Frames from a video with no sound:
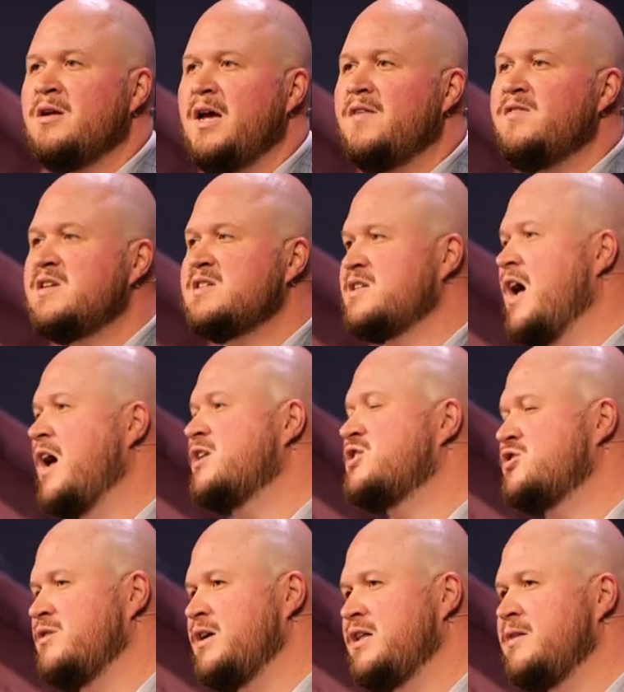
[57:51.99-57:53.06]
in this
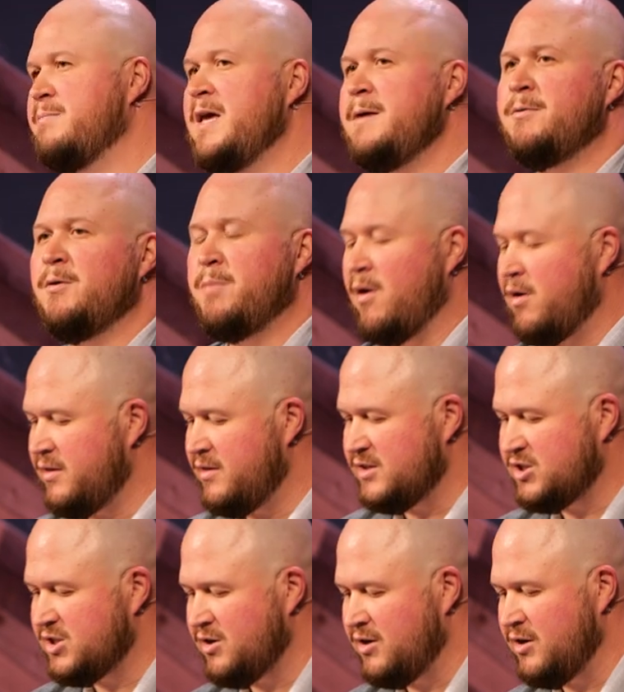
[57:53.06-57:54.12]
country, people part of the
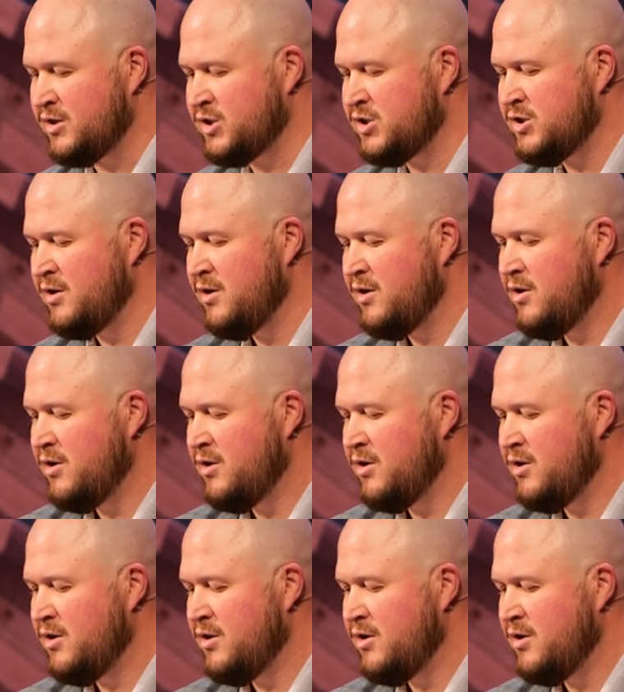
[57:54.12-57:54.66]
church,